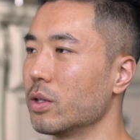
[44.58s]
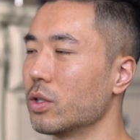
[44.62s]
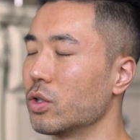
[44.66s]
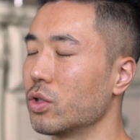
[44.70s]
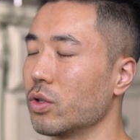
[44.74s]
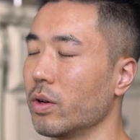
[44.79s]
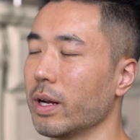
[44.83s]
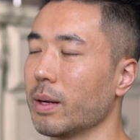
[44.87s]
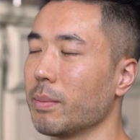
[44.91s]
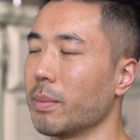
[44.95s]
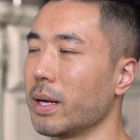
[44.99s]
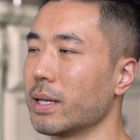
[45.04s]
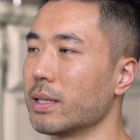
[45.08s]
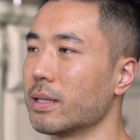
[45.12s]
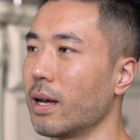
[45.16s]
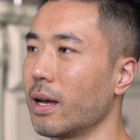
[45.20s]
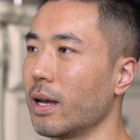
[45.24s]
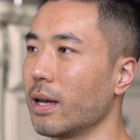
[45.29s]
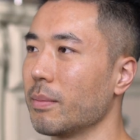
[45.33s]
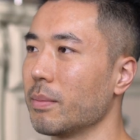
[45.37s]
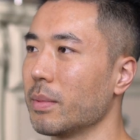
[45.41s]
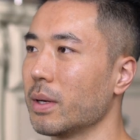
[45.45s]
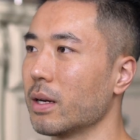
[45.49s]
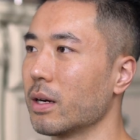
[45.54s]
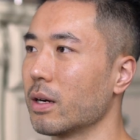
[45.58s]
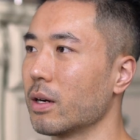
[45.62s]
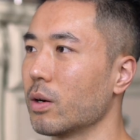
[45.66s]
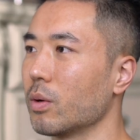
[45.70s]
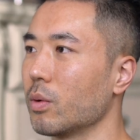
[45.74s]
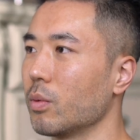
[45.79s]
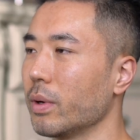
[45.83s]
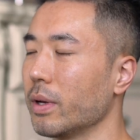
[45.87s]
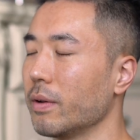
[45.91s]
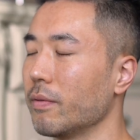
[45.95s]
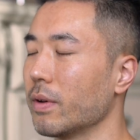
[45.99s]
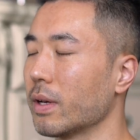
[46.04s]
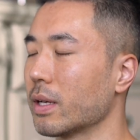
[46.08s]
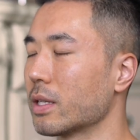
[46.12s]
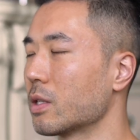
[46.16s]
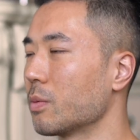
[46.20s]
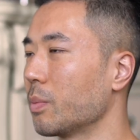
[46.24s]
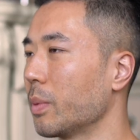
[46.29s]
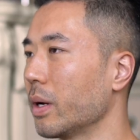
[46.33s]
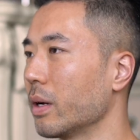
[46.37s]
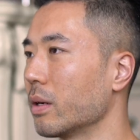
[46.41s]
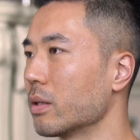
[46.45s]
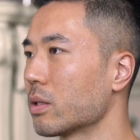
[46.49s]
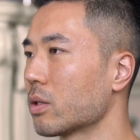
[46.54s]
During my time here, we've
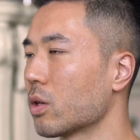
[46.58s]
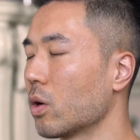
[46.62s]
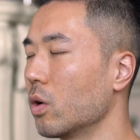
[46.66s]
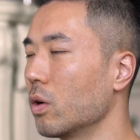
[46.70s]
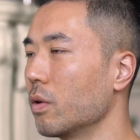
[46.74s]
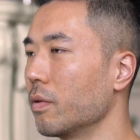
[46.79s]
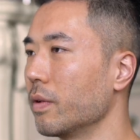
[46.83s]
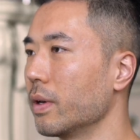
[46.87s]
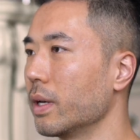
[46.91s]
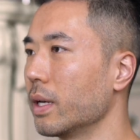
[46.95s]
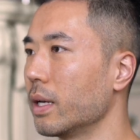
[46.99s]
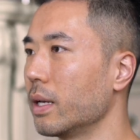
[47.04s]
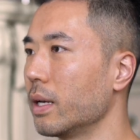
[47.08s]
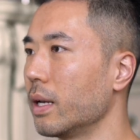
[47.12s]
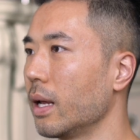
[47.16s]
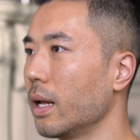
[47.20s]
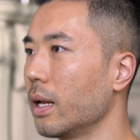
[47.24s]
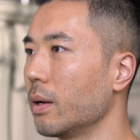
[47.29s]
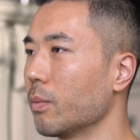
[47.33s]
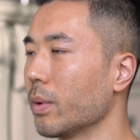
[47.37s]
experienced COVID and we